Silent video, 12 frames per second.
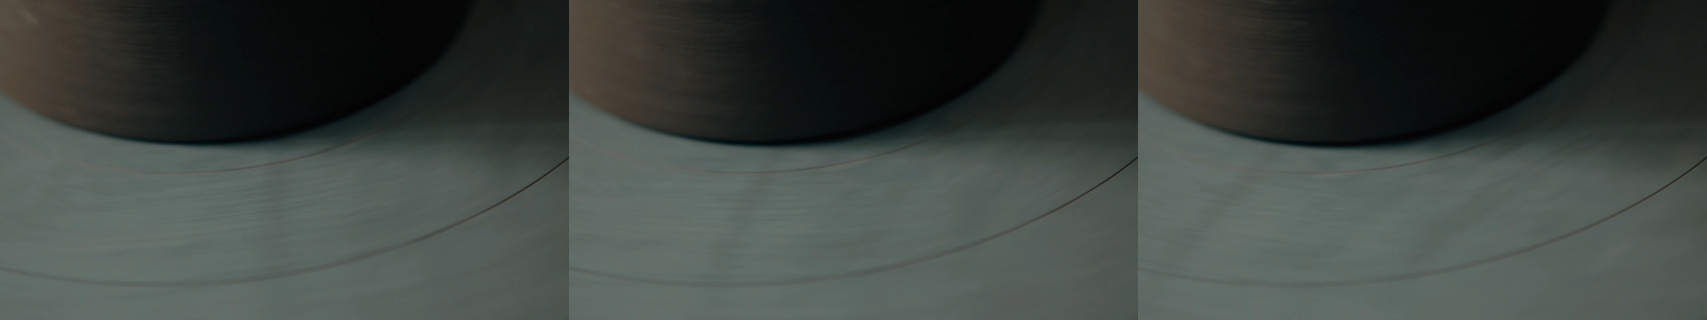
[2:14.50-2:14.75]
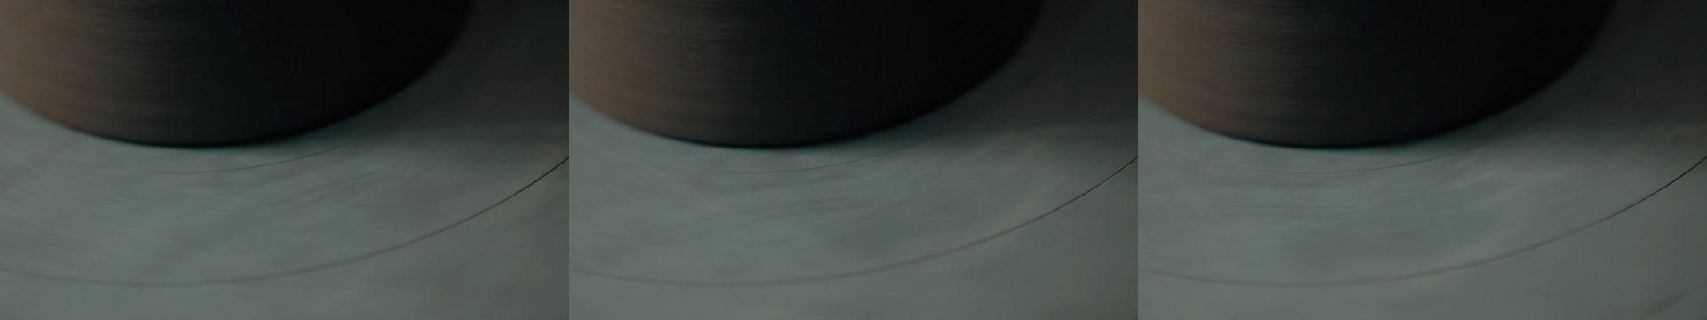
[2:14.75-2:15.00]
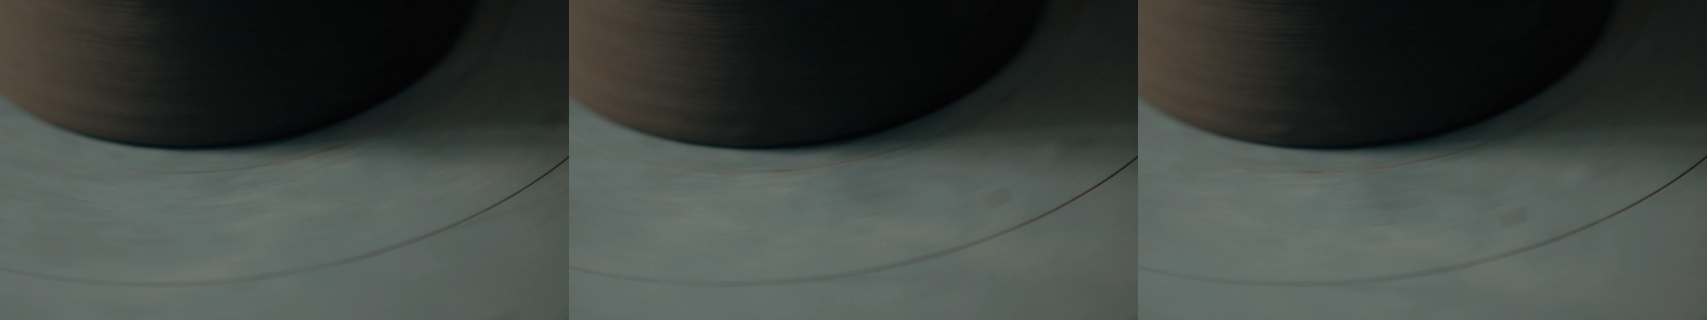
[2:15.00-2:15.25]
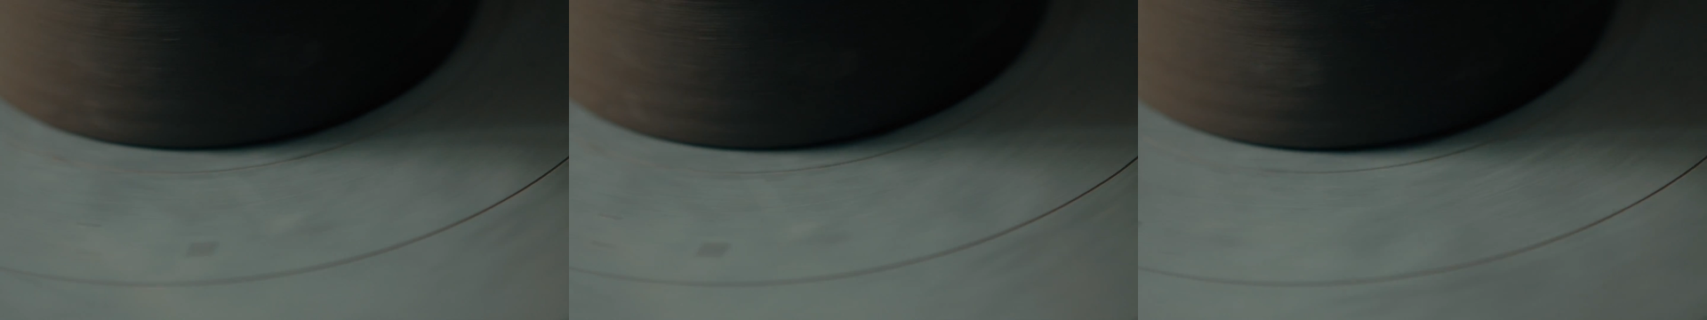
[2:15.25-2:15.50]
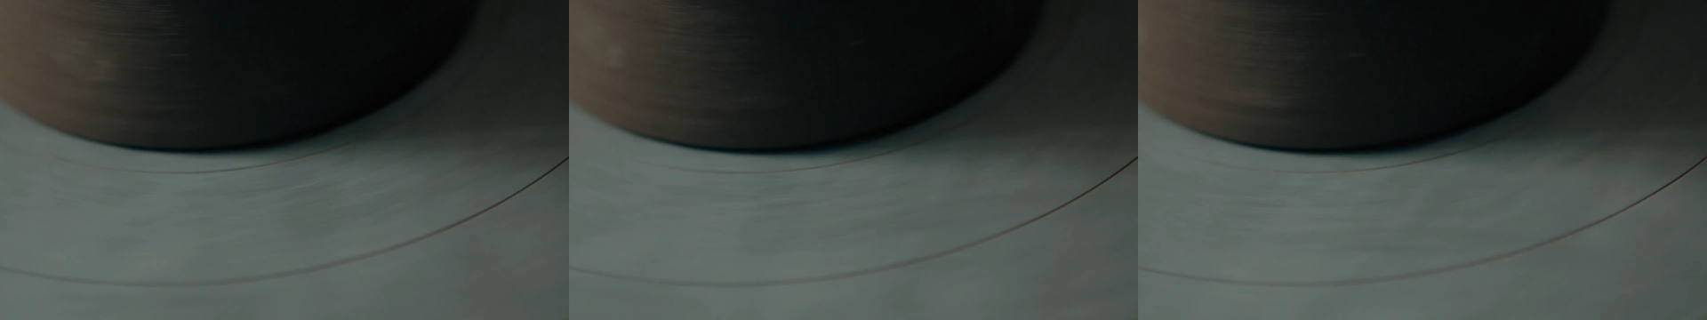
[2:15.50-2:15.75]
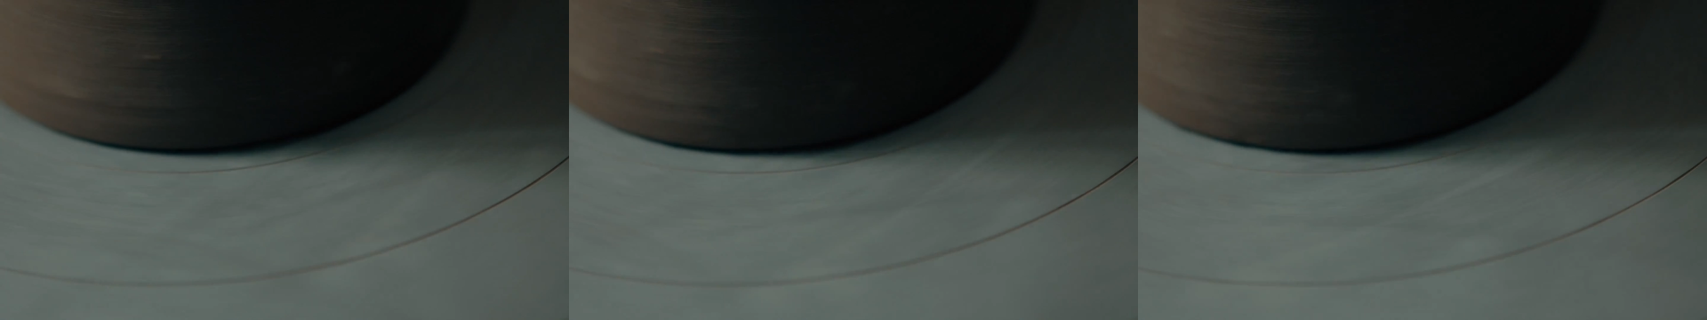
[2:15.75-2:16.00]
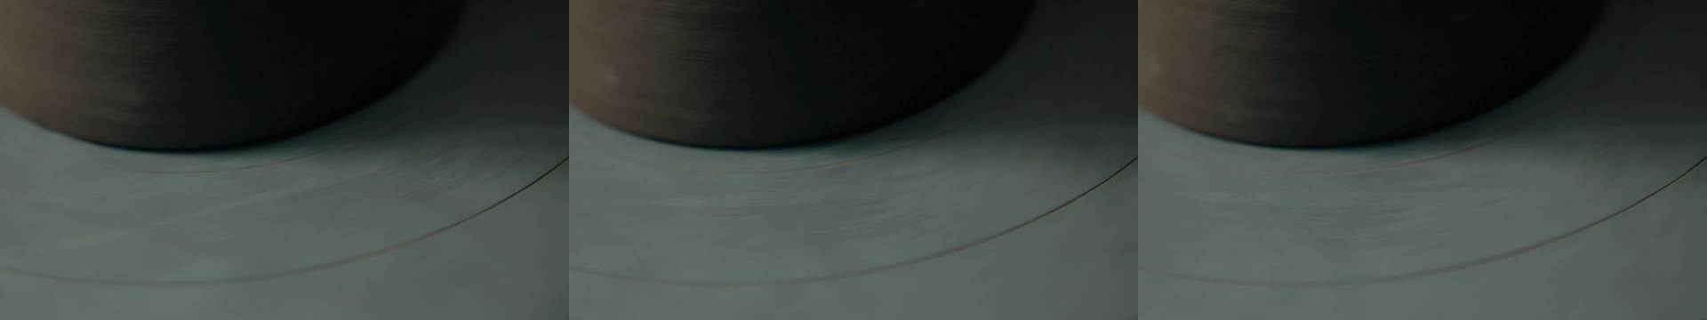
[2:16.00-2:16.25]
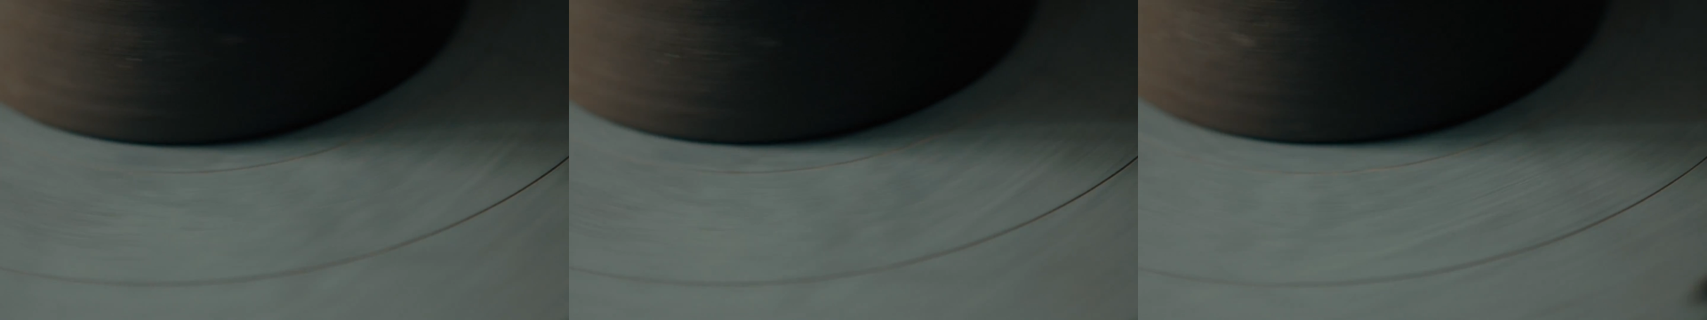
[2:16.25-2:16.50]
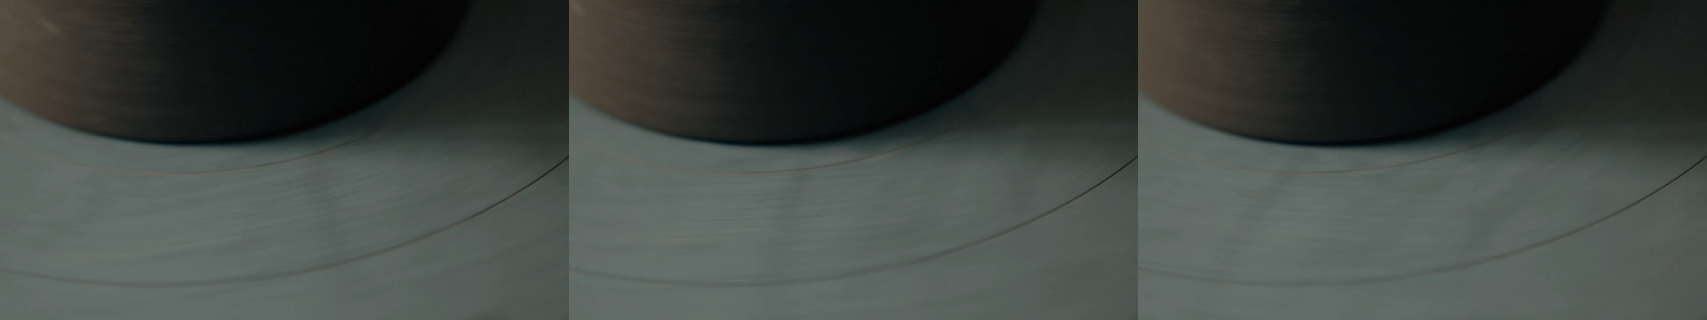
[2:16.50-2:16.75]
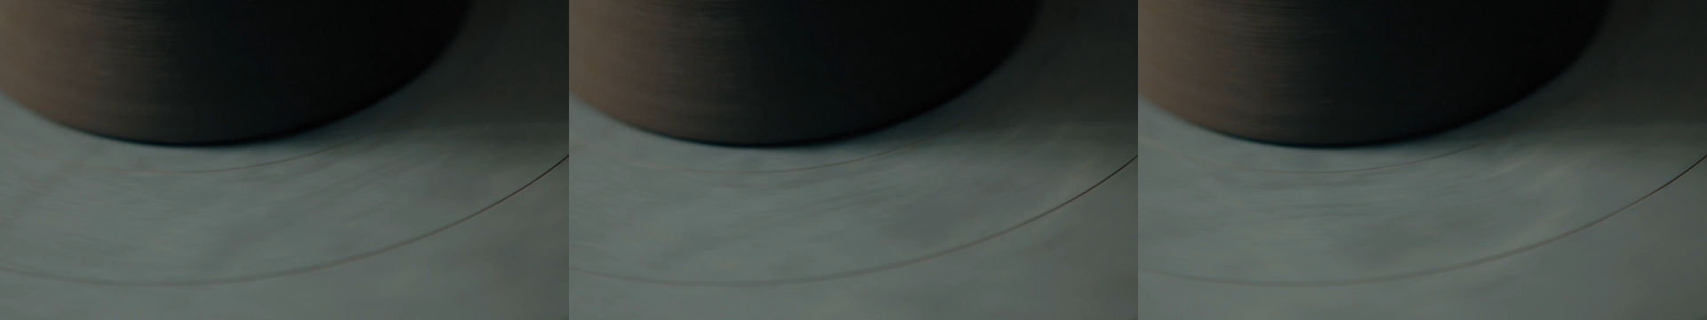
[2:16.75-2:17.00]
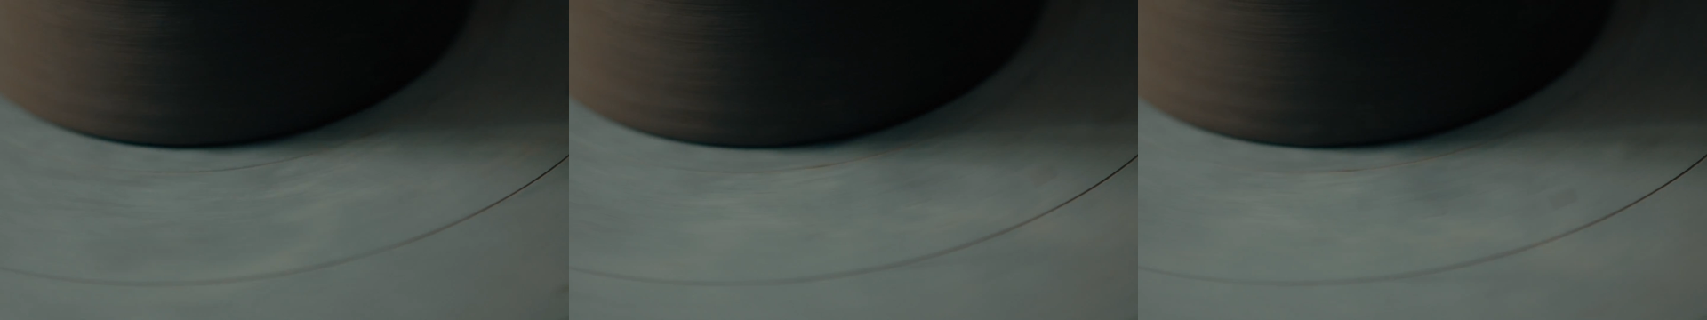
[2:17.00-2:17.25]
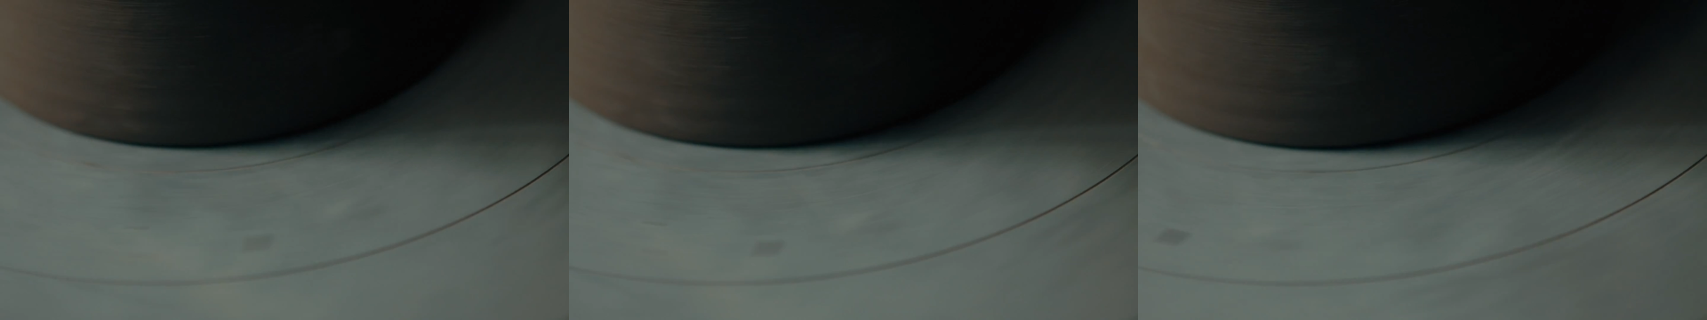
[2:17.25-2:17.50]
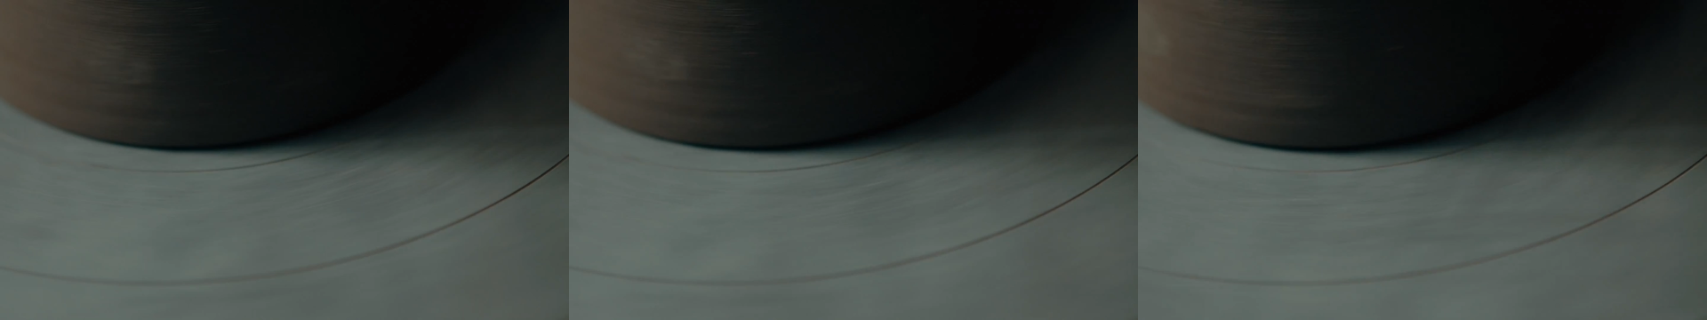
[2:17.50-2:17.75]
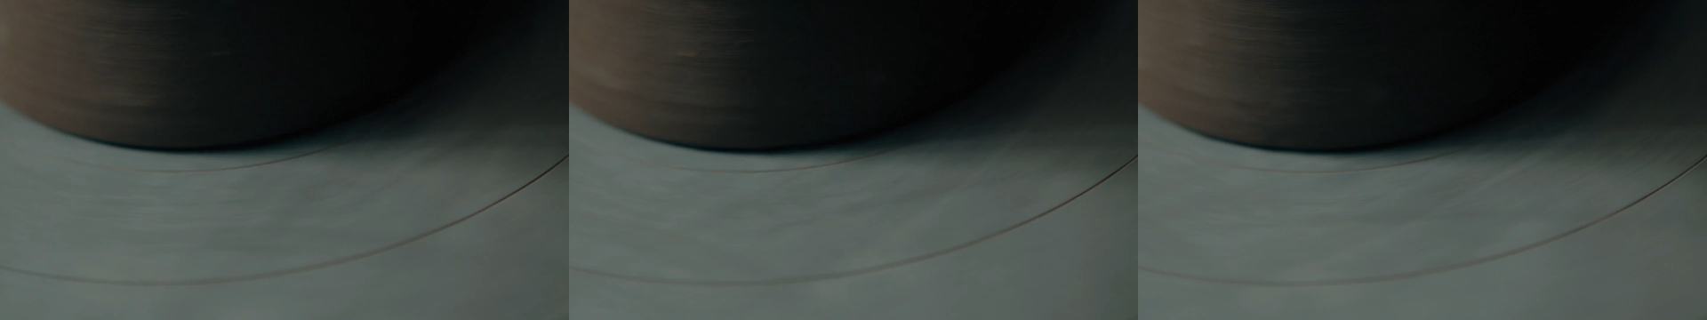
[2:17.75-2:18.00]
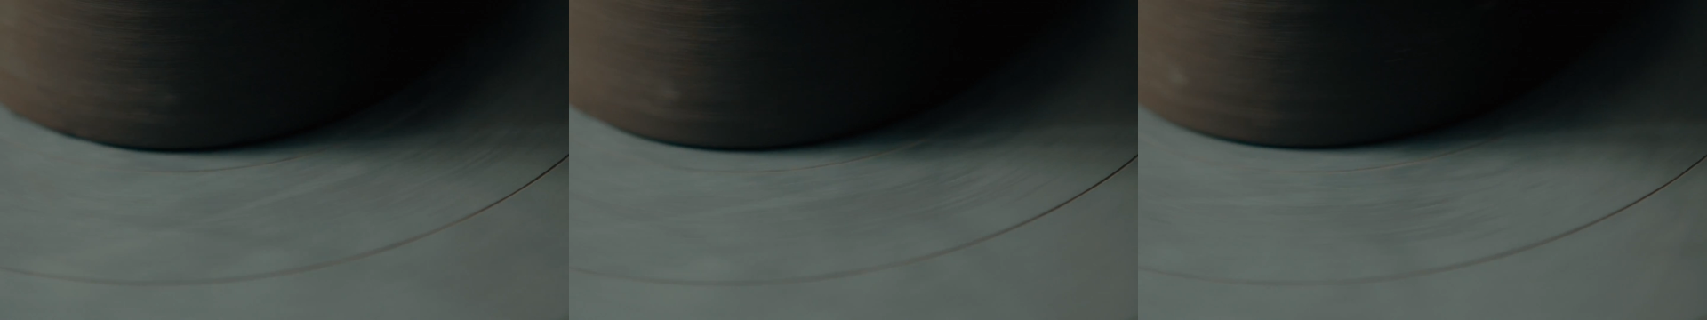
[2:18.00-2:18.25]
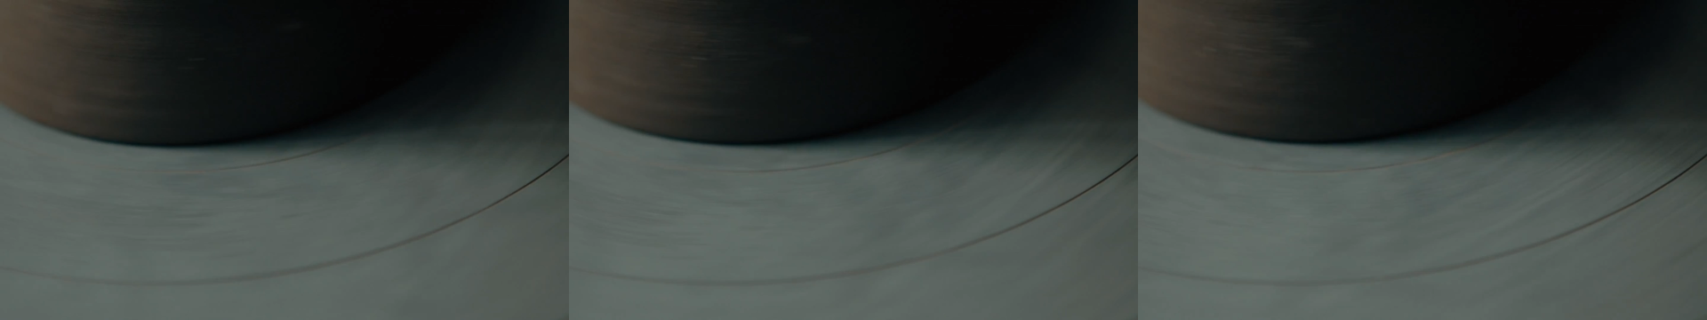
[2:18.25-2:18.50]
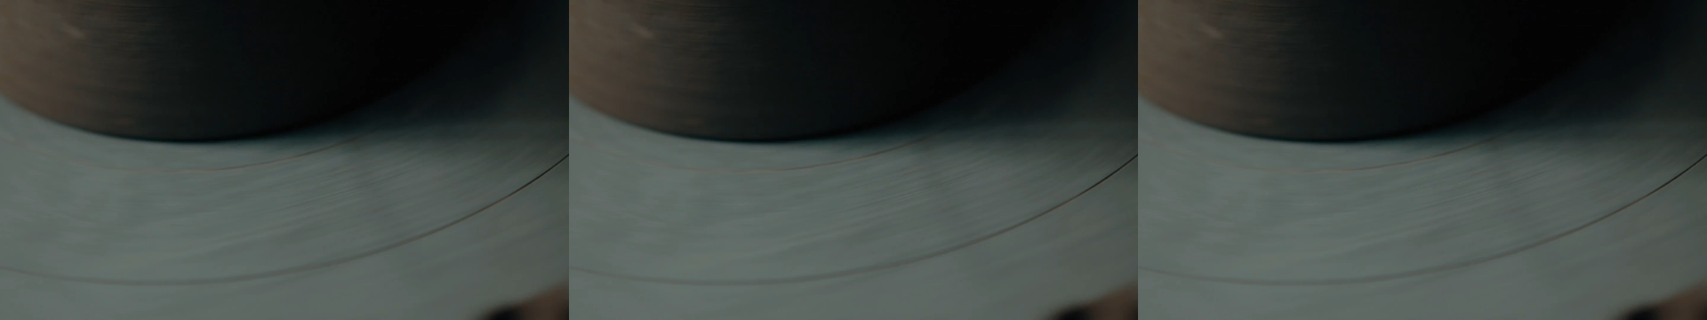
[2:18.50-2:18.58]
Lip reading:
Nobody's mouth can be seen.